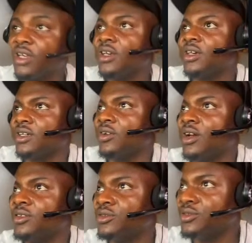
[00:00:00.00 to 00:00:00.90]
Go and do
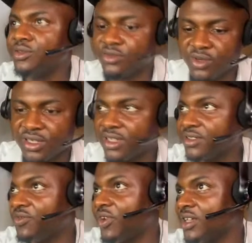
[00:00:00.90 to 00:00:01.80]
the one that is
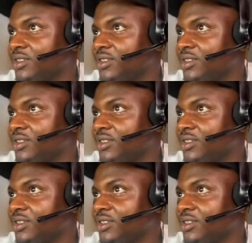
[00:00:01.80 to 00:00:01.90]
fast for